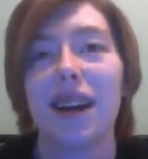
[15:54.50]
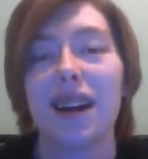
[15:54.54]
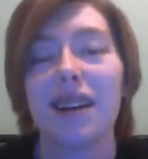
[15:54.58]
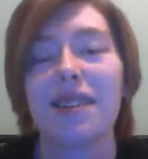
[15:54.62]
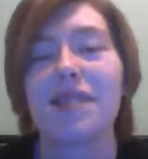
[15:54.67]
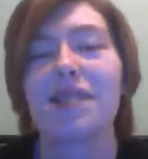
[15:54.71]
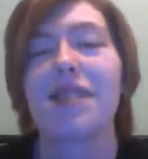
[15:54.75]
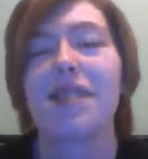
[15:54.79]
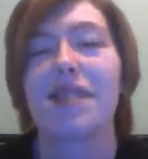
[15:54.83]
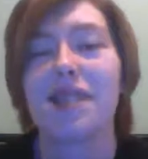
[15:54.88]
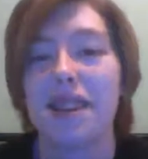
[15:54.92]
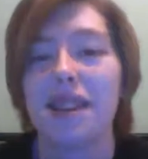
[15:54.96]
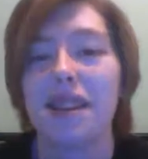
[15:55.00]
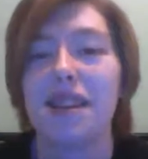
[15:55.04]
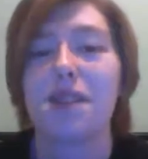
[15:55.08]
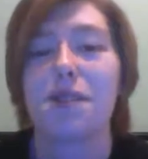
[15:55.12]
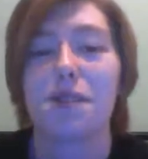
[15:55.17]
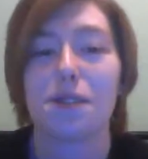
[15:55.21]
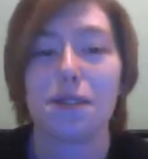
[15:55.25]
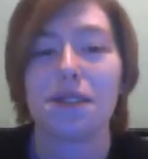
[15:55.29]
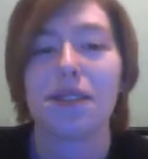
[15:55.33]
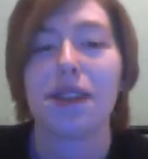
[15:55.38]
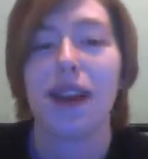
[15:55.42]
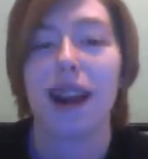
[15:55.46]
a
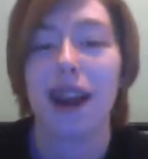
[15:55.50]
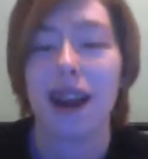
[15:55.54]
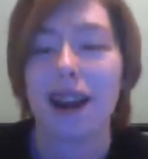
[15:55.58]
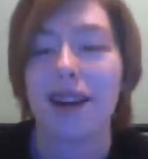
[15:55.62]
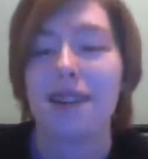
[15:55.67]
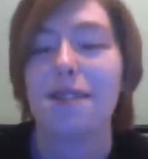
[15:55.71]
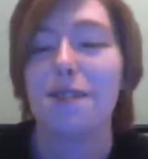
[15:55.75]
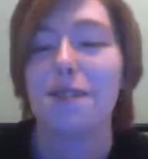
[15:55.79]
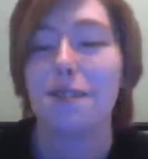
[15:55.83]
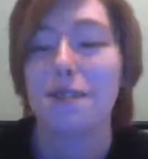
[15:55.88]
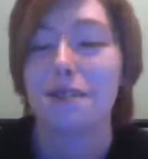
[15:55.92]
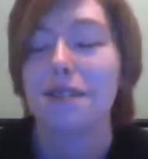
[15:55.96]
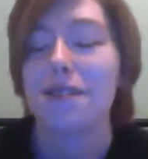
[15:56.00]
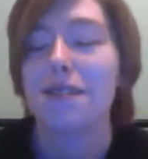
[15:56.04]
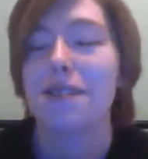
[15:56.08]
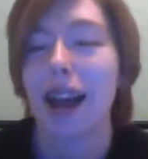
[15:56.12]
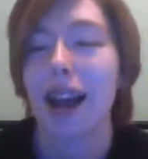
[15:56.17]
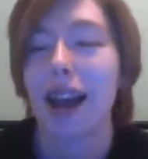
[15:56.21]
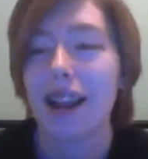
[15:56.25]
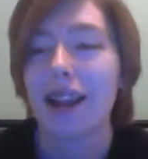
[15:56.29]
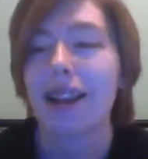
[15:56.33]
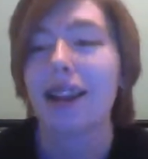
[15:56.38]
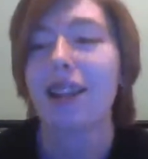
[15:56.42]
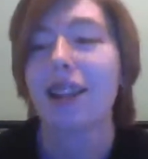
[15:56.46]
16-year-old guy who's
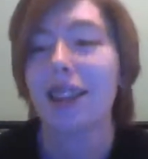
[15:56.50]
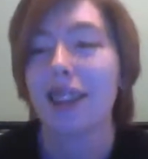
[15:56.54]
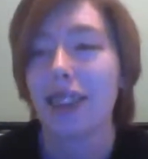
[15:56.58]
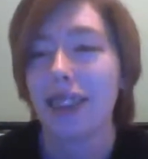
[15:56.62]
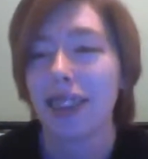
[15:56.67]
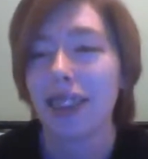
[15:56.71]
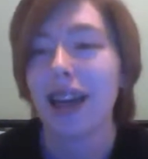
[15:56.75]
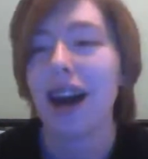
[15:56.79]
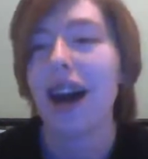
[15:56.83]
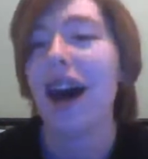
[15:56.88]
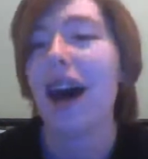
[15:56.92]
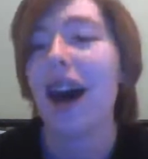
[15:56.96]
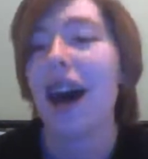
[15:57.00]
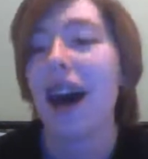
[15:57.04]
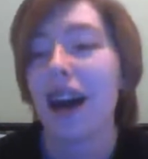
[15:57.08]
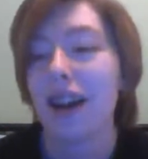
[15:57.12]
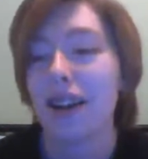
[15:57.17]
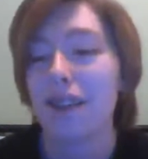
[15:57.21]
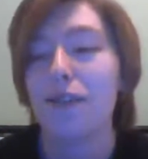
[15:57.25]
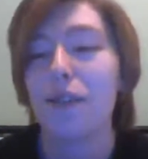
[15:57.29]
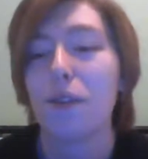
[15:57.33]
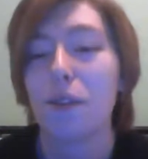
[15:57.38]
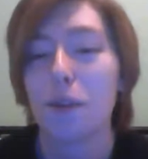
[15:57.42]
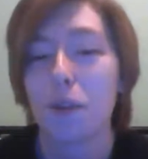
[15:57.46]
got a lot
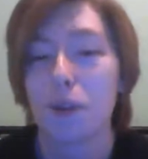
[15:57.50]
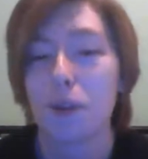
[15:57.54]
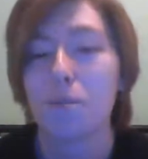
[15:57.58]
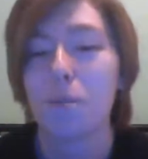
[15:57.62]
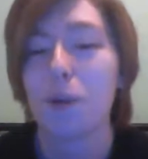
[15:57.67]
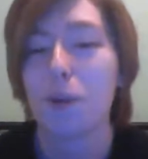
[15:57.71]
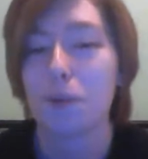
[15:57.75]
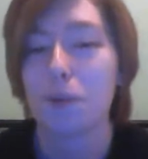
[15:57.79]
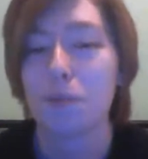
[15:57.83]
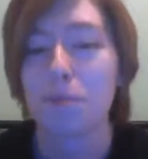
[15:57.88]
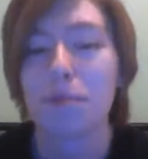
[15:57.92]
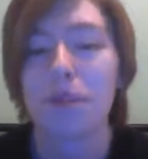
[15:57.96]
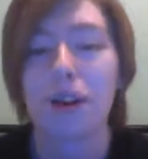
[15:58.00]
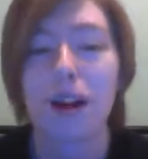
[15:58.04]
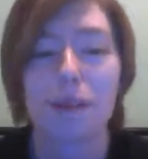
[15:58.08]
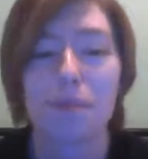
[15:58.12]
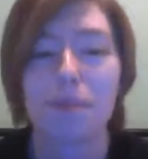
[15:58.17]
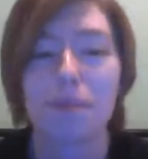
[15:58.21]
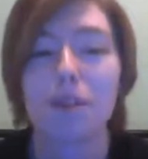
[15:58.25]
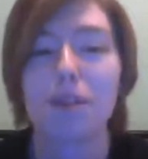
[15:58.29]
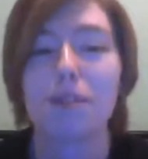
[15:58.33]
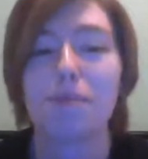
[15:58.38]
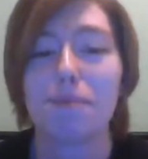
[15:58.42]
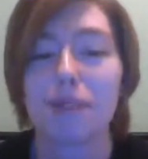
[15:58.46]
of hormone
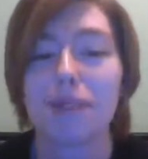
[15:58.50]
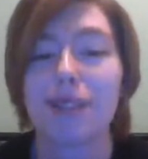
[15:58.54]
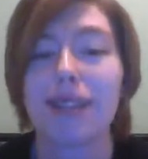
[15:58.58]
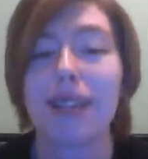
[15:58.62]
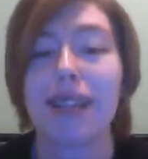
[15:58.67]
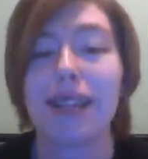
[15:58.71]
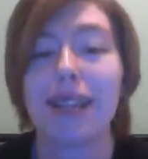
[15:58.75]
problems.